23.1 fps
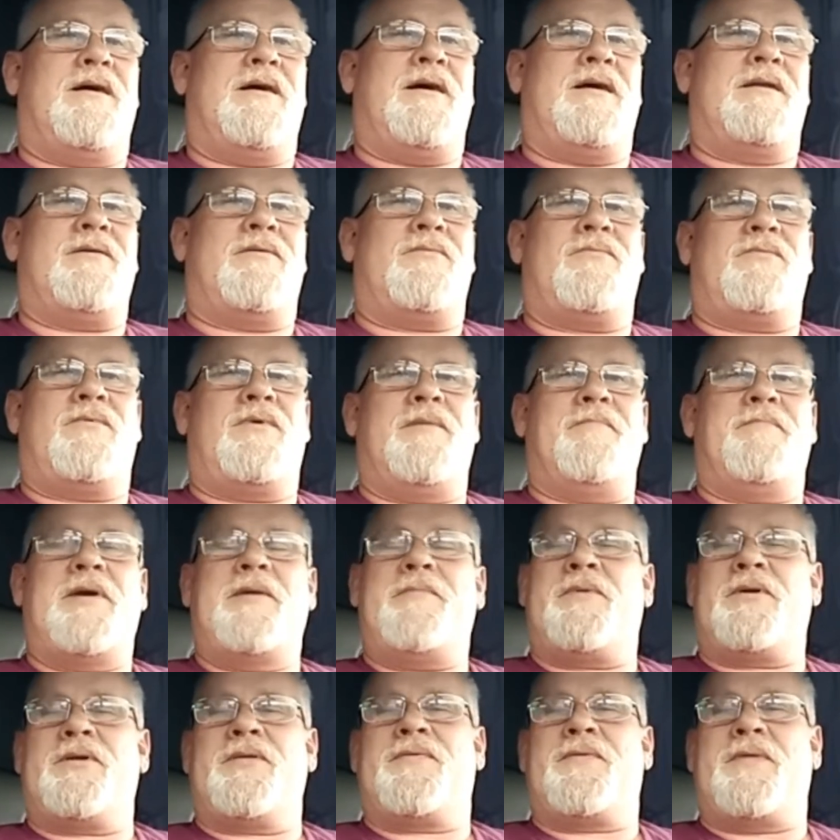I don't want
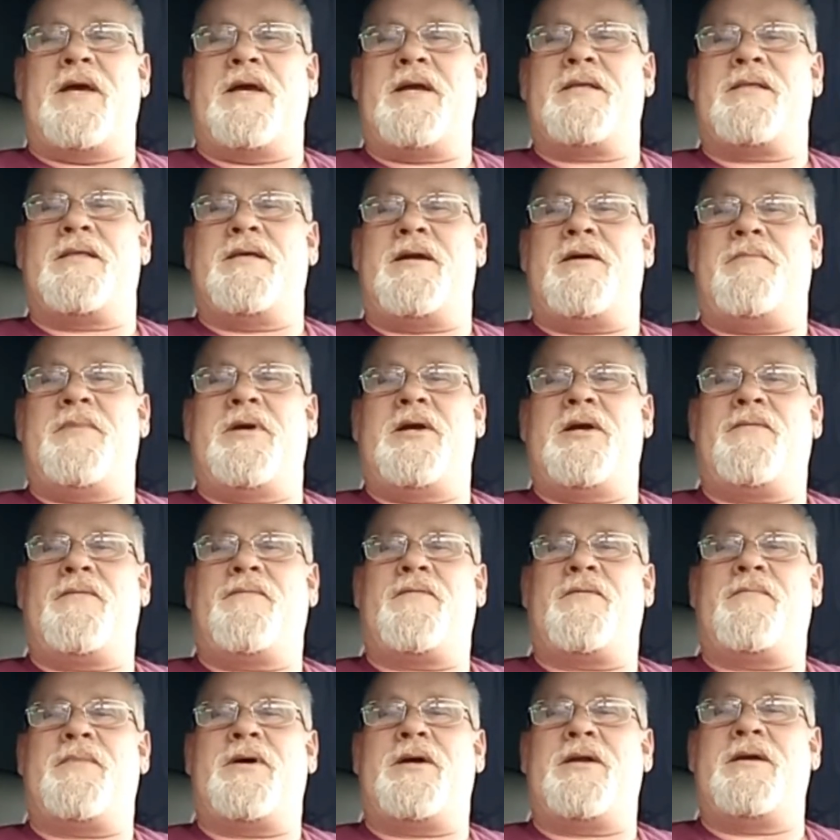people to think that I'm here
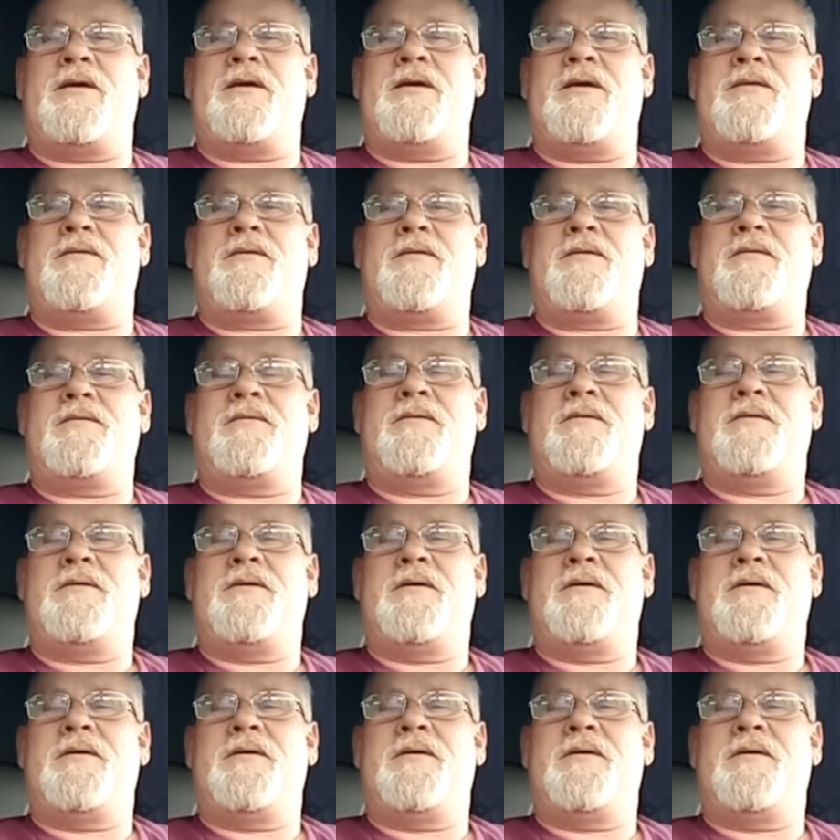for money either.